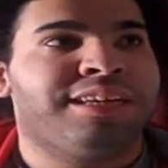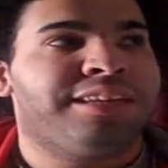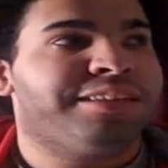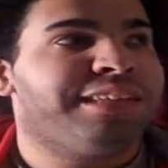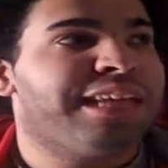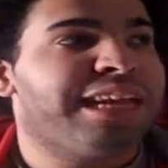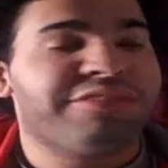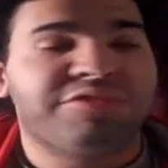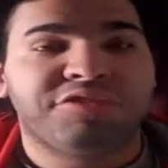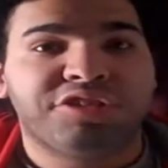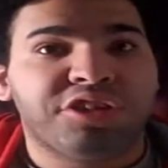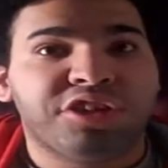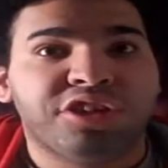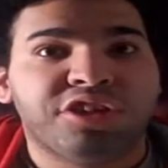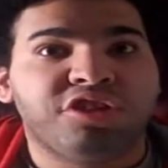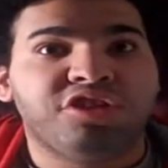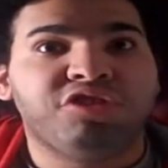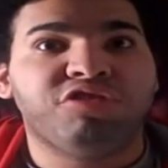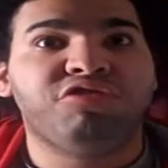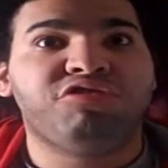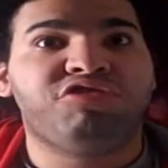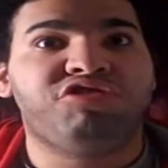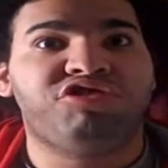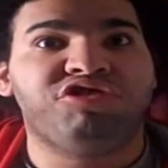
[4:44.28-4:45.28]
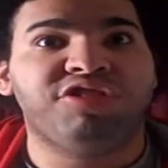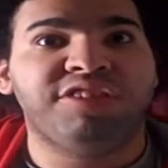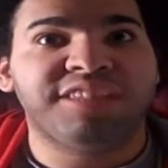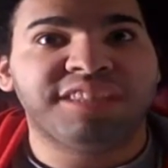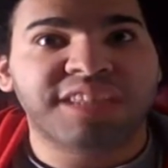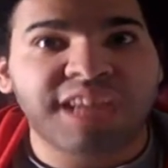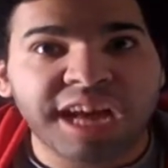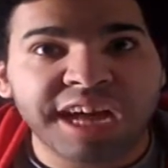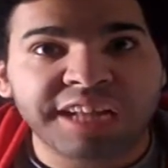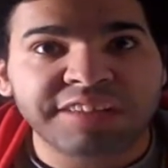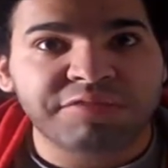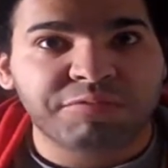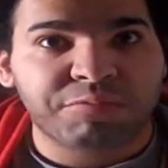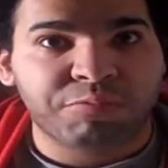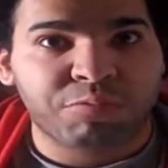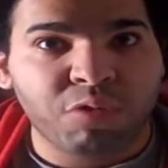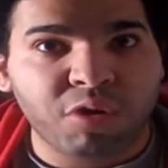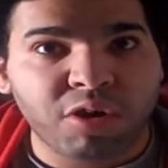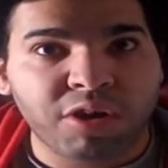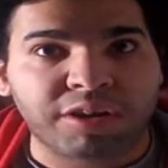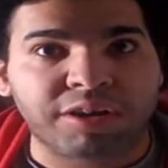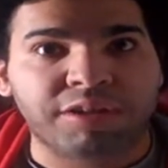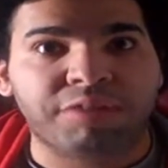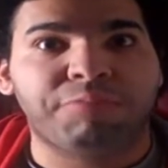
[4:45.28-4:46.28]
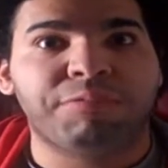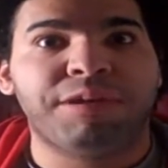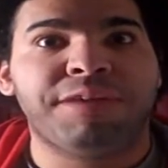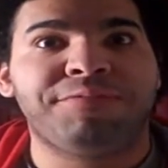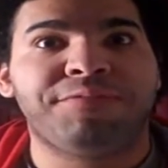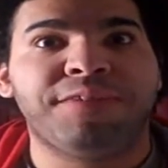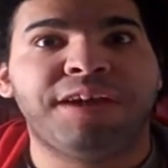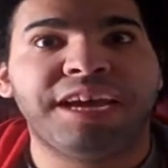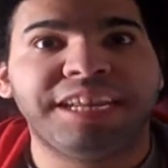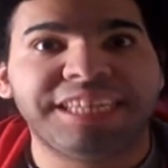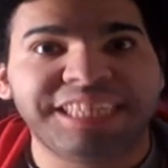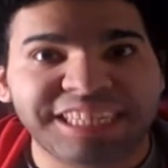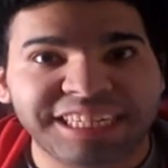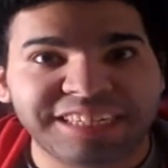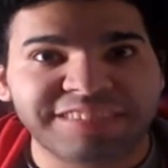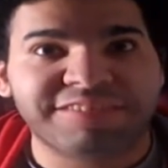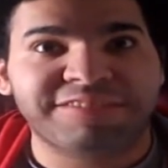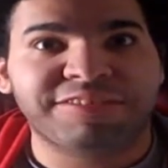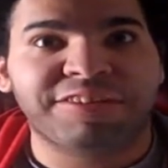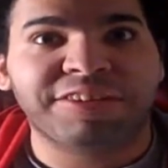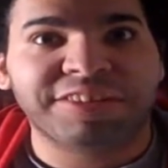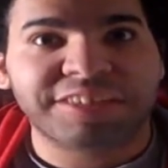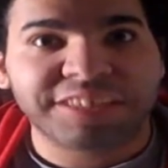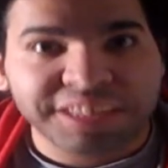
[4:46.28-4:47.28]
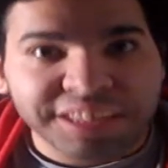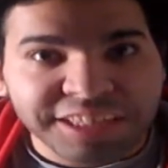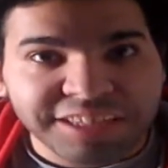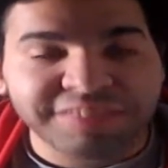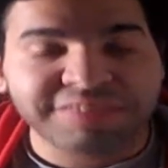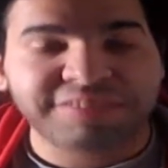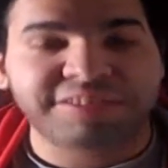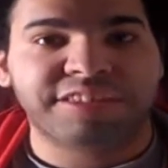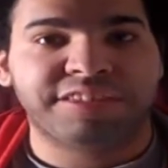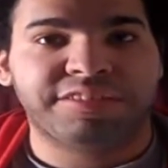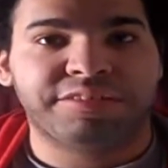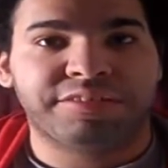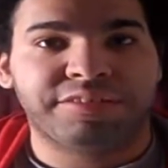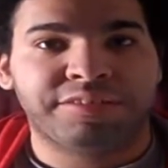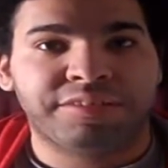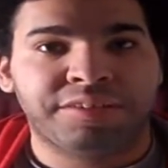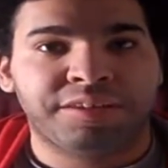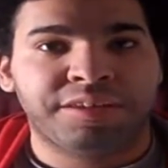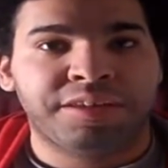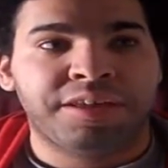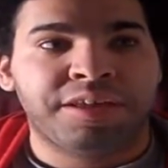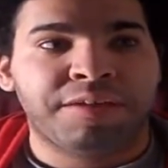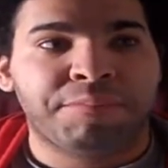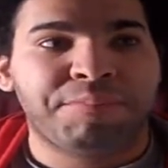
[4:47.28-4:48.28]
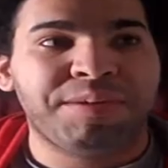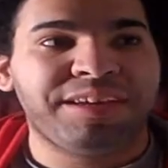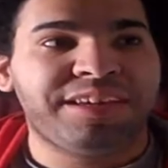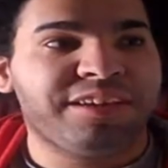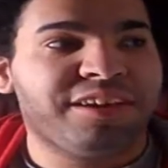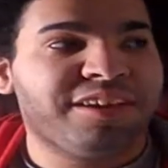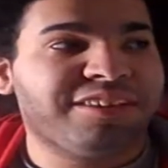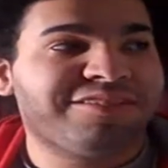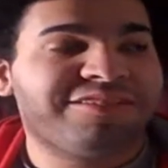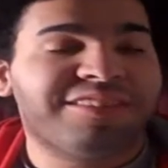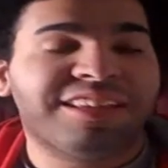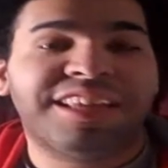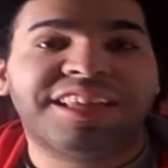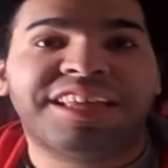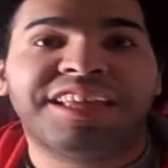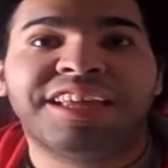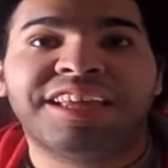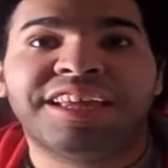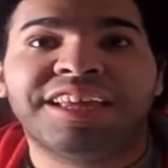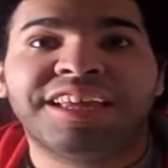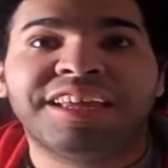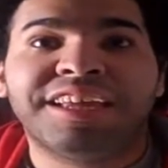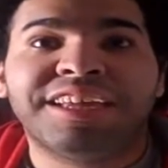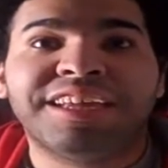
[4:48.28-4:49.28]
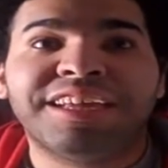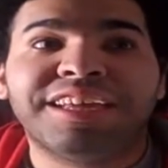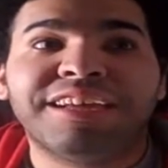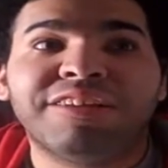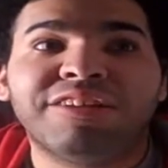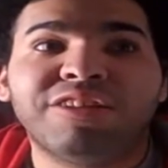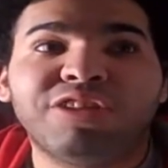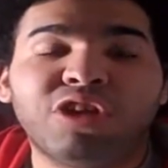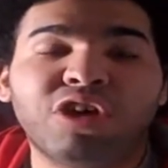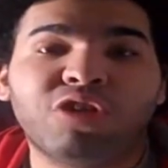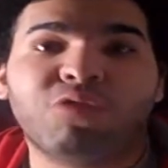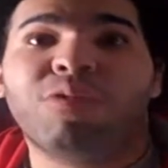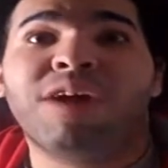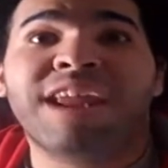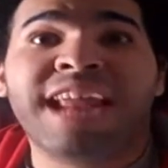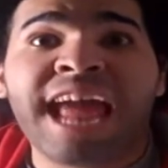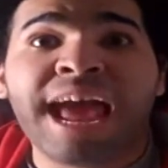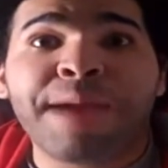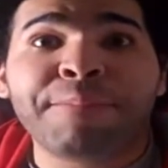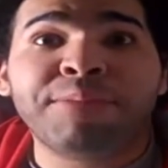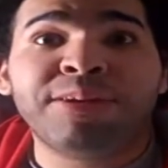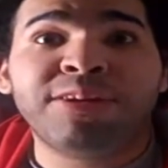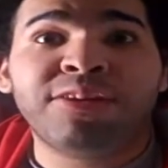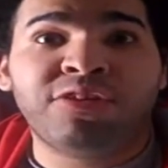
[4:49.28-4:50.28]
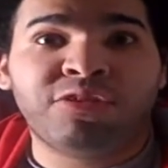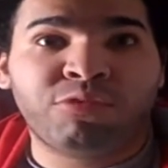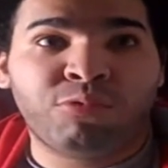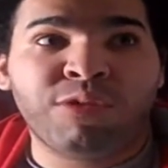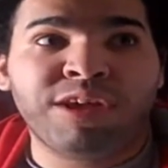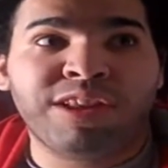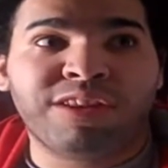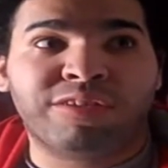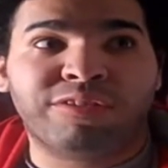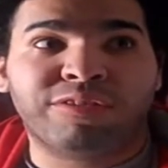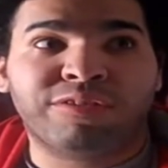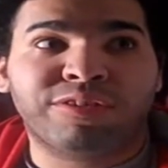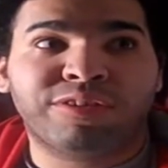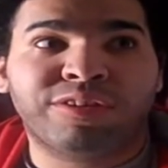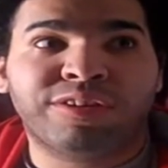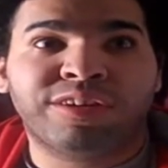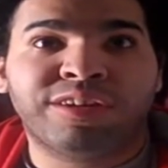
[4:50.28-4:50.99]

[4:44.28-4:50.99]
that you should not work with Anita Sarkeesian. Because look what happened to Twitter.